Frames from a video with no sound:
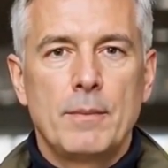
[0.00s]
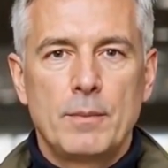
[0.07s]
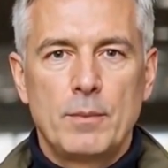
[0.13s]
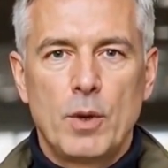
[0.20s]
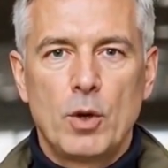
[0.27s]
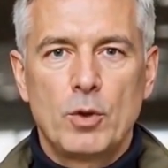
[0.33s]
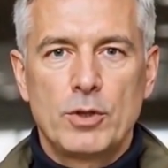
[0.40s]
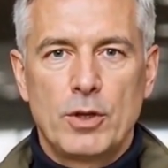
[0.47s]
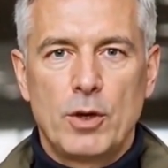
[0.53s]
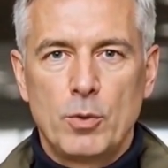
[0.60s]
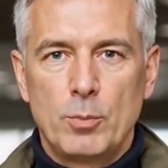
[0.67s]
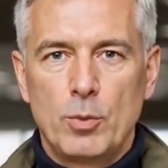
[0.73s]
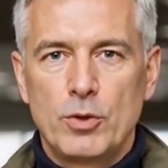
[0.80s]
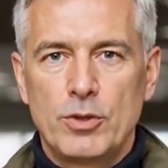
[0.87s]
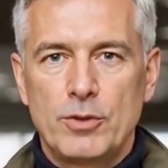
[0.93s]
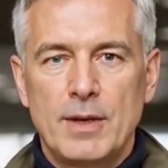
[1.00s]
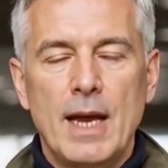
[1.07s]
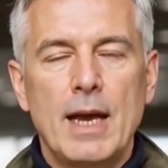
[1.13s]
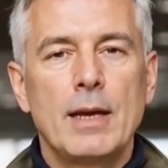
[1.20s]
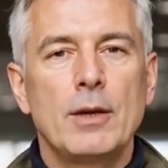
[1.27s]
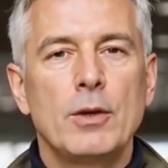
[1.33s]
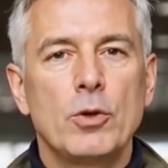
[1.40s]
Also, most
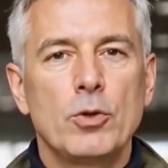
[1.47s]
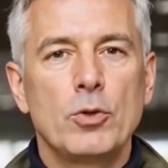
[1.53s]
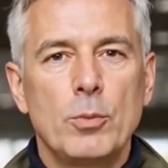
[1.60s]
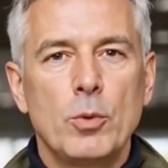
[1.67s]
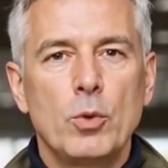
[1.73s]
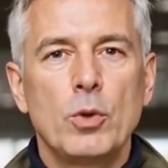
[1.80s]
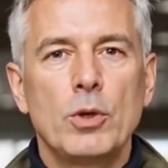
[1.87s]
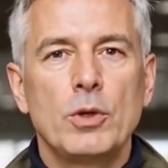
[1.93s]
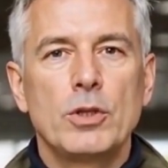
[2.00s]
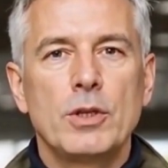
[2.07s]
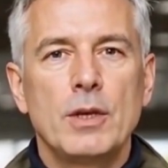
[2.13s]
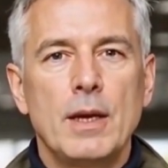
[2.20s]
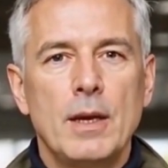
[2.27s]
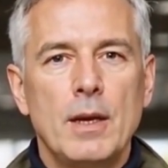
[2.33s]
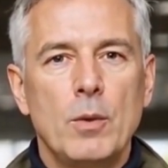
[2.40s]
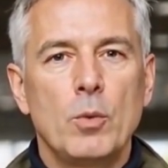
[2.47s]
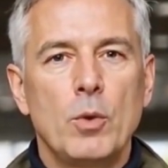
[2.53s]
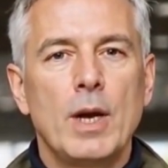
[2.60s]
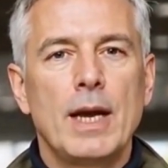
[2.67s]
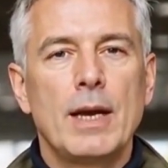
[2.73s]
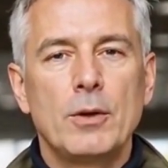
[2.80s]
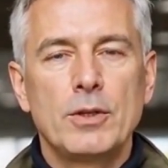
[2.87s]
valid news reporters
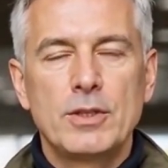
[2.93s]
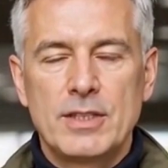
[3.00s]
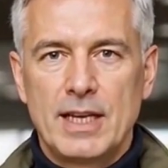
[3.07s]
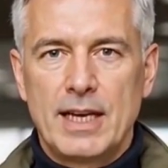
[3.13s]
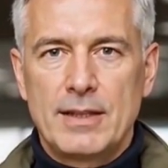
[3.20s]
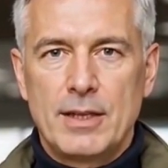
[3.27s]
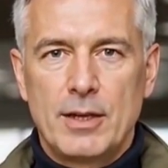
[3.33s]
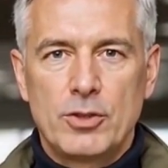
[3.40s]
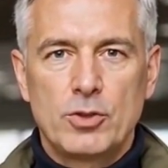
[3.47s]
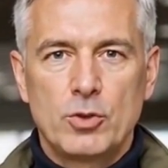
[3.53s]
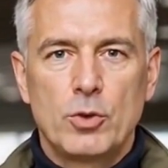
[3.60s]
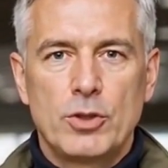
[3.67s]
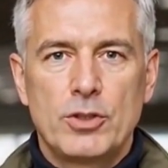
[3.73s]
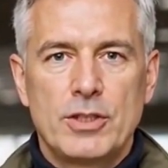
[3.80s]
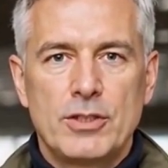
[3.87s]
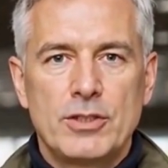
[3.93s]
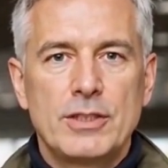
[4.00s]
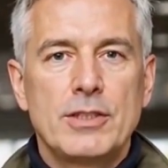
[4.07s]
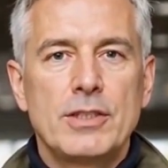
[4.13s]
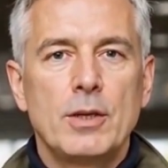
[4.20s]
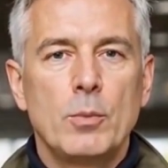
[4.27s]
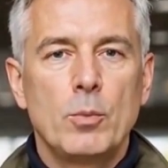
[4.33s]
will either cite their sources
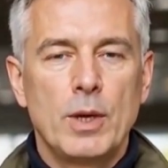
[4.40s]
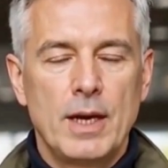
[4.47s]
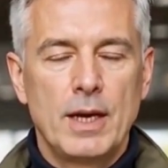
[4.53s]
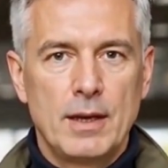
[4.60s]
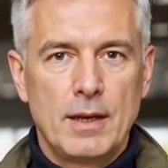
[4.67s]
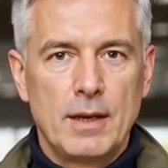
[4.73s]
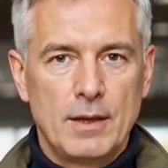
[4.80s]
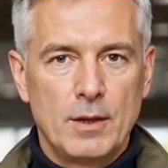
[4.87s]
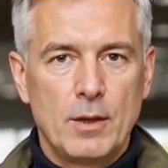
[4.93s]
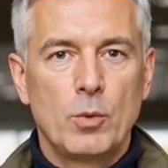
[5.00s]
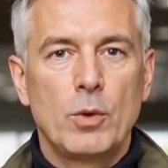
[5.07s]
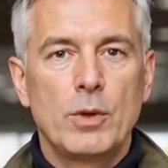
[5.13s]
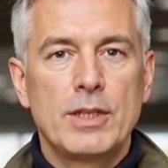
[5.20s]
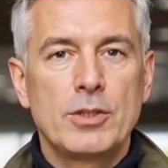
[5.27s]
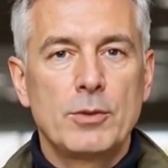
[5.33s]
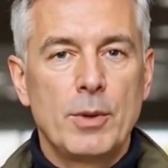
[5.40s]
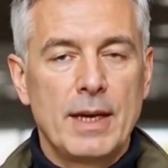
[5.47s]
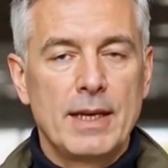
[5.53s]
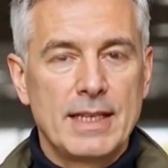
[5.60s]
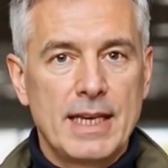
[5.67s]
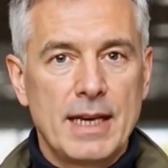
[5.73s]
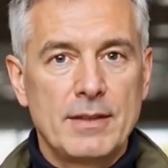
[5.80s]
in some way or
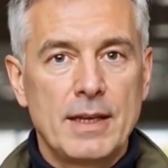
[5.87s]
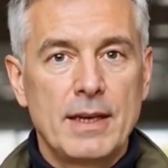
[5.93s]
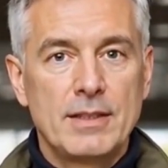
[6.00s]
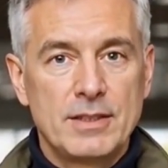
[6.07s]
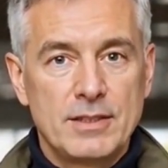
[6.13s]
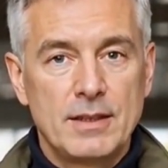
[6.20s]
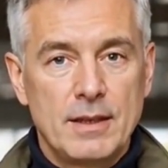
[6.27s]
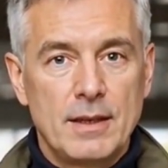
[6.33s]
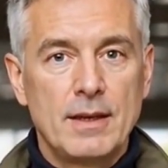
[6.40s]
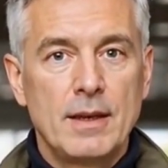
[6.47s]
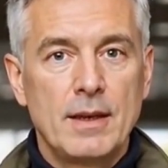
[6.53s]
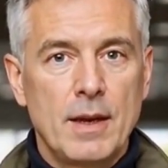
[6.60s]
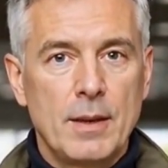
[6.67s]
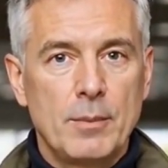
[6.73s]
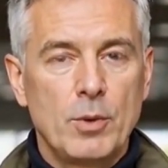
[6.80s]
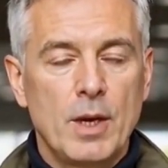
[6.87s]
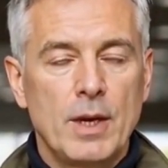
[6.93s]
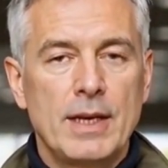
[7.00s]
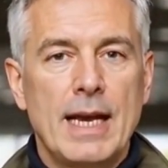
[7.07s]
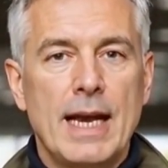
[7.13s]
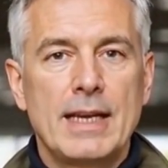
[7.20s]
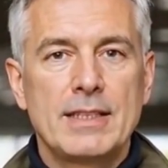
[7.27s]
display the evidence, like
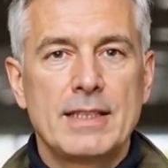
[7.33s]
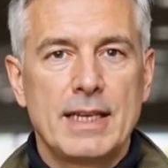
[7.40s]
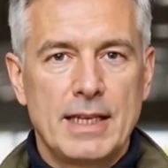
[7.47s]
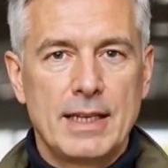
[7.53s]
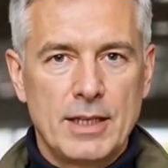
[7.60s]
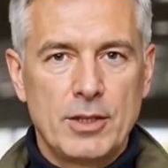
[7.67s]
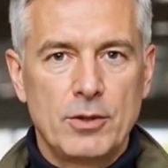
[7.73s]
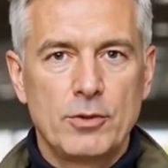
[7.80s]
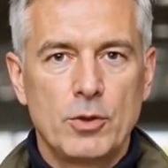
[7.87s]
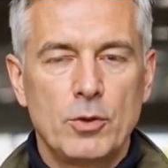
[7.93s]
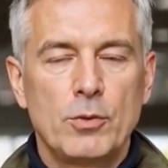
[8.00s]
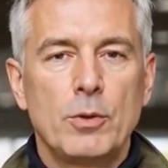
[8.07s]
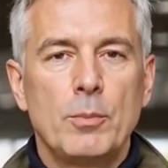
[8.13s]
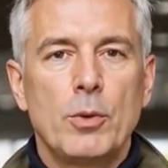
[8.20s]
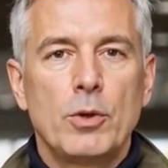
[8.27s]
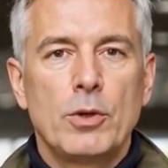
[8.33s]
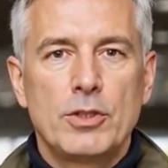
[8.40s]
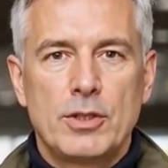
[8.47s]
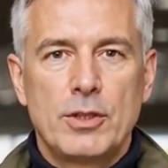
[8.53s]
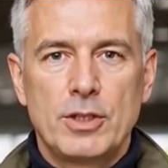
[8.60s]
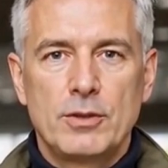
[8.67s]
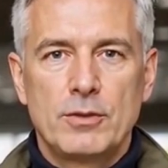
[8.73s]
broadcasting an interview of a
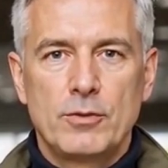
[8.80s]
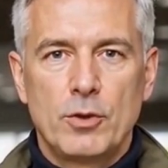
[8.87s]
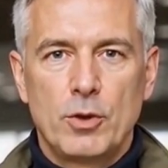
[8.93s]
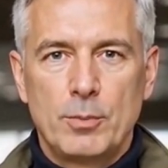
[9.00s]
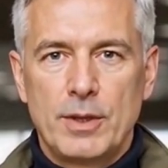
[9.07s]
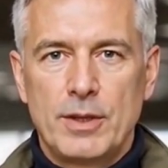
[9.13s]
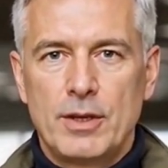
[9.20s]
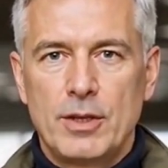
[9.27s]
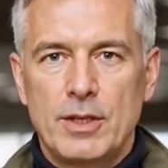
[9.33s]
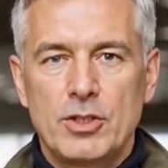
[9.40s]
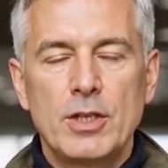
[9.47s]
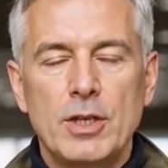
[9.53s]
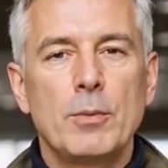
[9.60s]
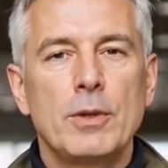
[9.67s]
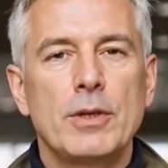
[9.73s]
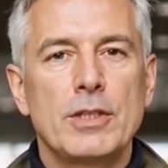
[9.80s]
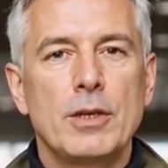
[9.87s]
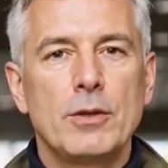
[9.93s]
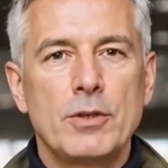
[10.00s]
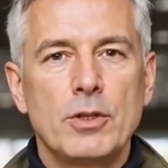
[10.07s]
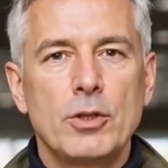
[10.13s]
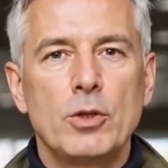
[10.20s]
person confirming the legitimacy
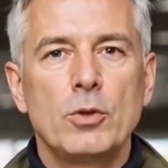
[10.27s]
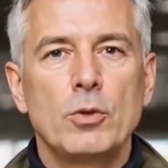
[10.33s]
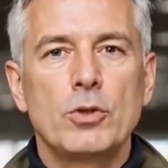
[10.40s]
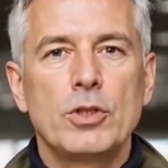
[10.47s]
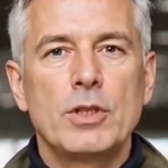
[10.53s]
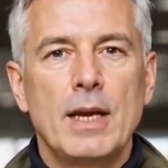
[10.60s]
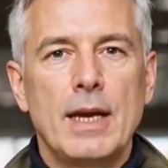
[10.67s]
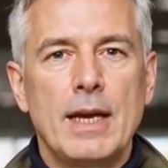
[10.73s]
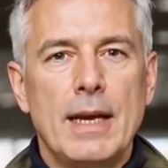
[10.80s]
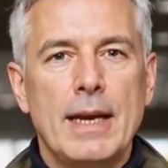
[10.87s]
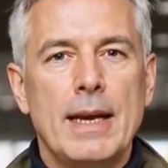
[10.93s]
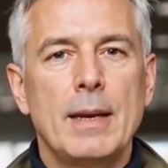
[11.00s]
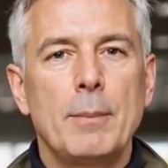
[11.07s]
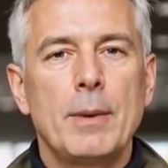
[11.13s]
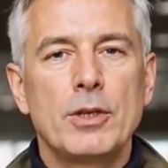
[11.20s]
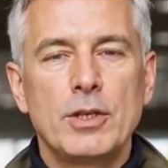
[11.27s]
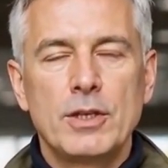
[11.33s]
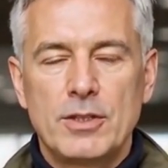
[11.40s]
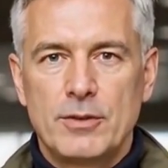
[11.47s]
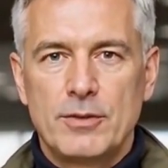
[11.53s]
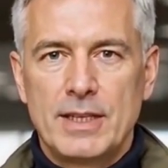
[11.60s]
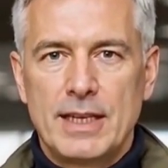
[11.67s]
of the news,
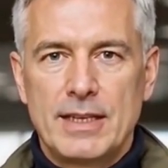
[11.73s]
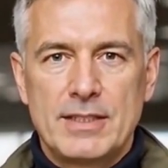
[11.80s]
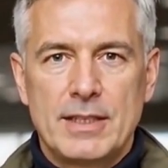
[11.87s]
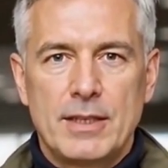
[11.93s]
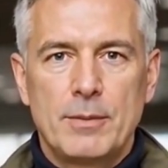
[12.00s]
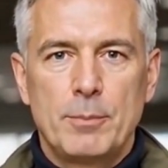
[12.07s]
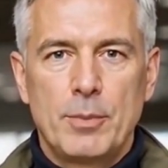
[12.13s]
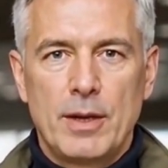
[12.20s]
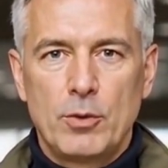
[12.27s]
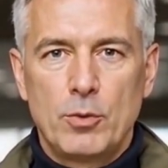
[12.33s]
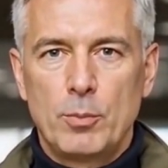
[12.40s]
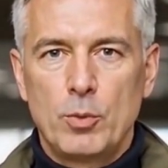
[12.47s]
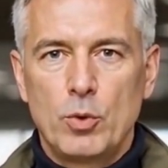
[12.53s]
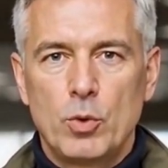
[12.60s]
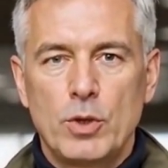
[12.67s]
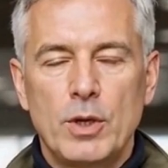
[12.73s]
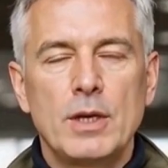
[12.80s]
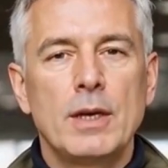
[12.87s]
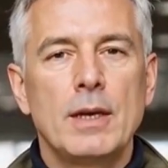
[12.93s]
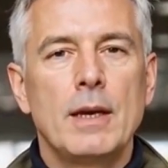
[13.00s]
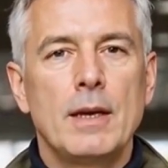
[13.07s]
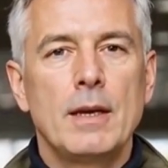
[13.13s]
images of the incident being
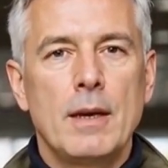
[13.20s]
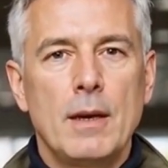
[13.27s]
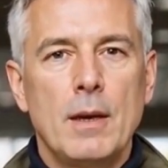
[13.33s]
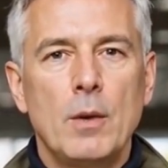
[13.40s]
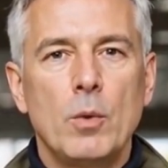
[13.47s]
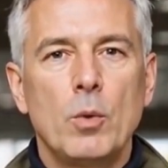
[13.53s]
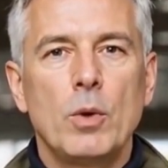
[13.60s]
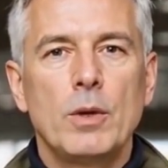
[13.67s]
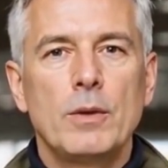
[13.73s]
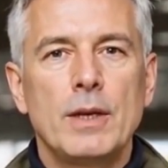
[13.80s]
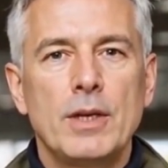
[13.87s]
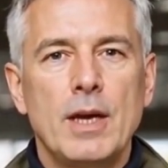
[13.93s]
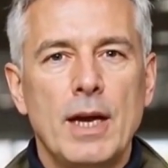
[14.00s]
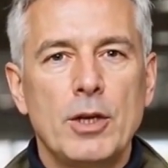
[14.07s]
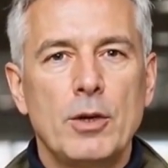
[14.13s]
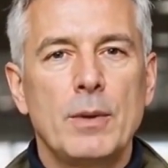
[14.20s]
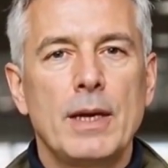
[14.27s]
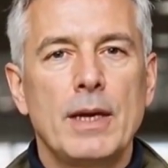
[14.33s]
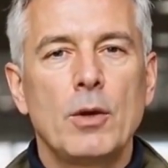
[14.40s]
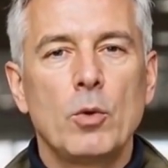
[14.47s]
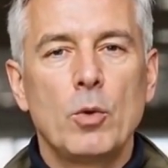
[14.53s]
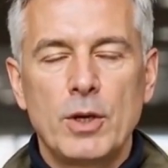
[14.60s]
reported, or of a
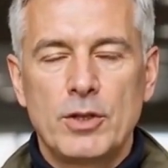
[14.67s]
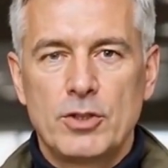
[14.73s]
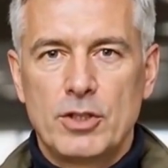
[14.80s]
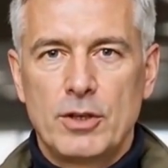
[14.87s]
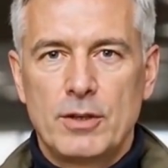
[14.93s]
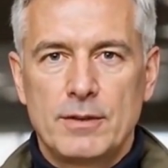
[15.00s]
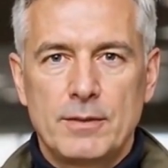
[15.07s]
document in question.